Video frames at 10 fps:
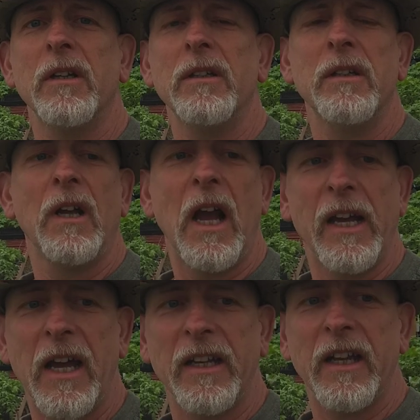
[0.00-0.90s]
I
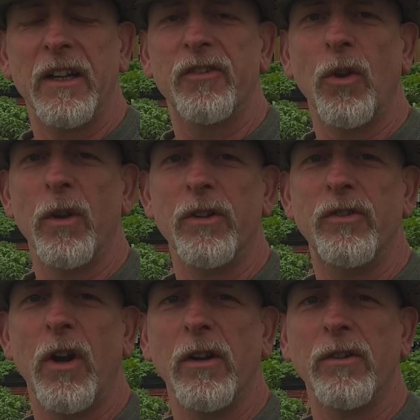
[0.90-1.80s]
gotta get a solar
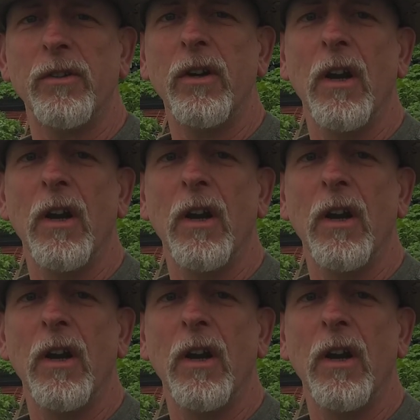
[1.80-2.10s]
charger.